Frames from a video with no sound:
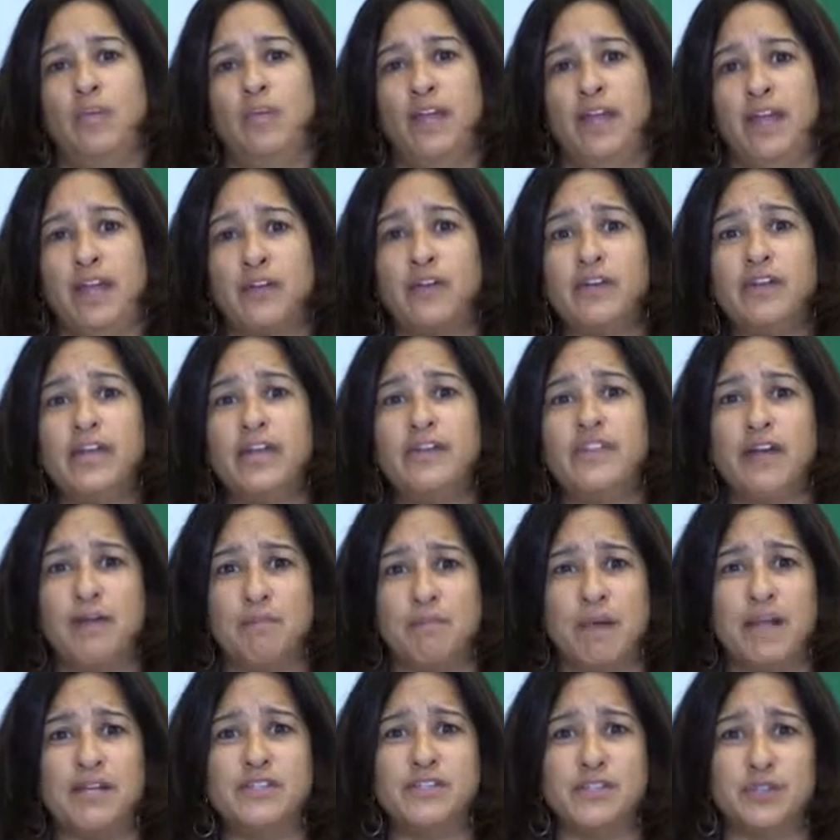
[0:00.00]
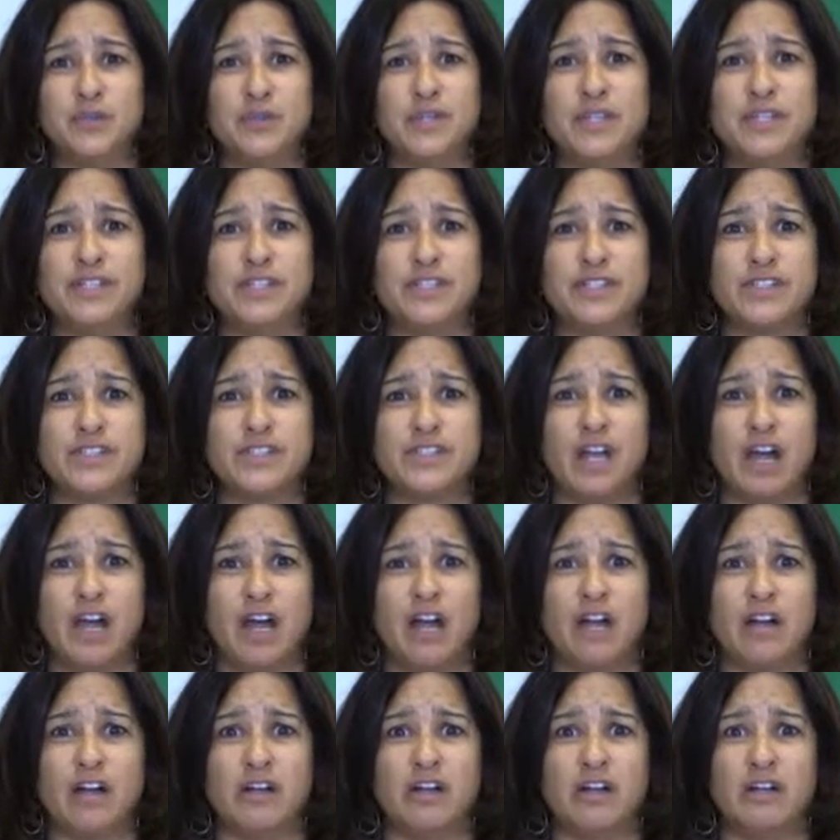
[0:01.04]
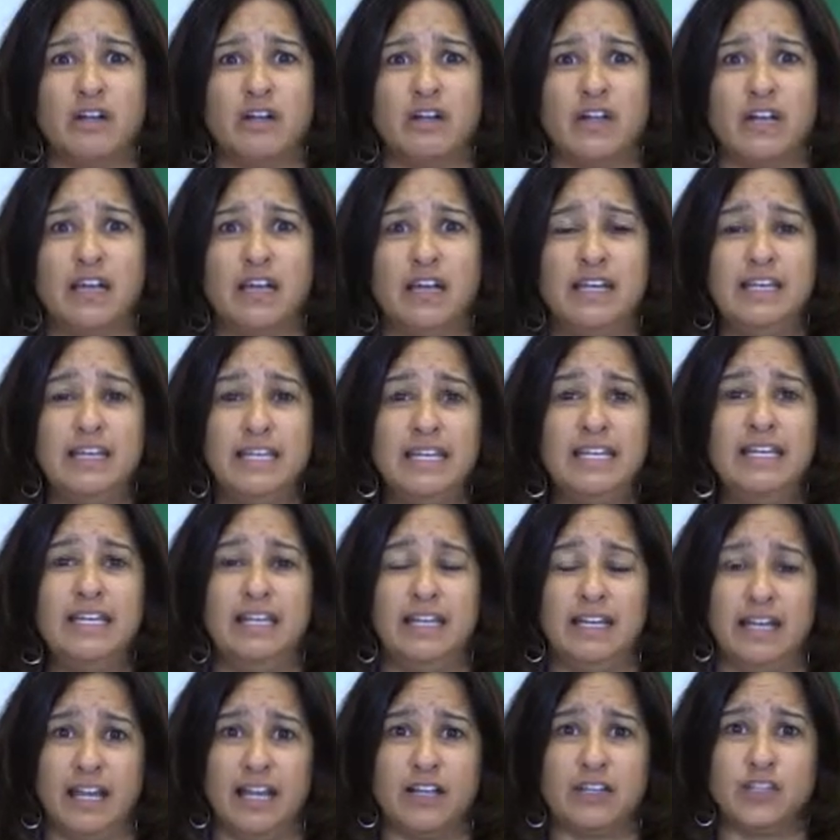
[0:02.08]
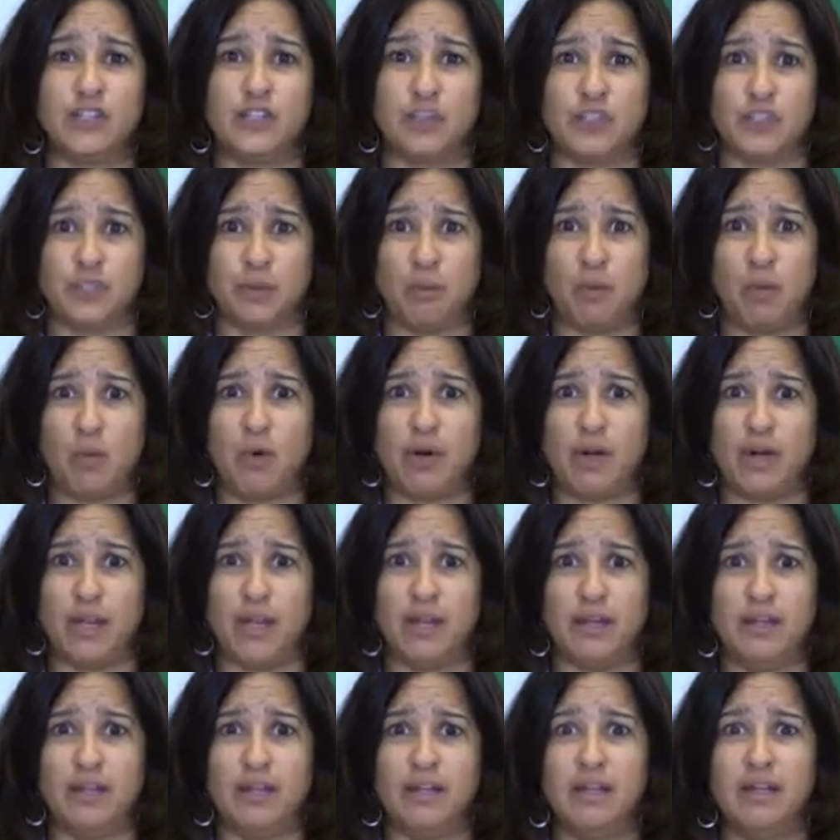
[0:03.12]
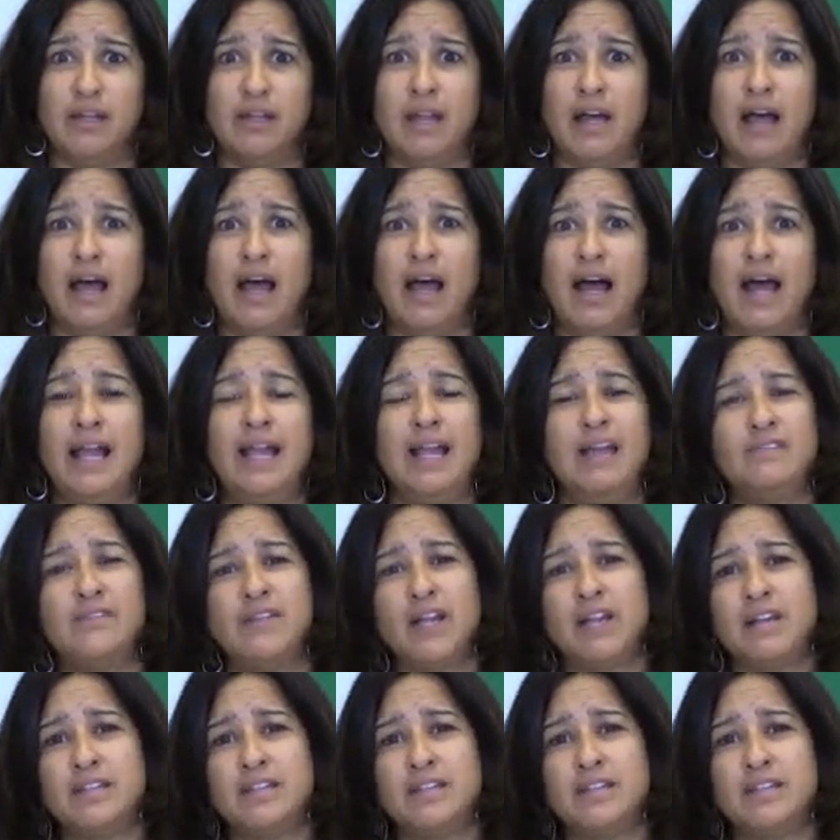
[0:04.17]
the area that my students are needing extra support in, I have to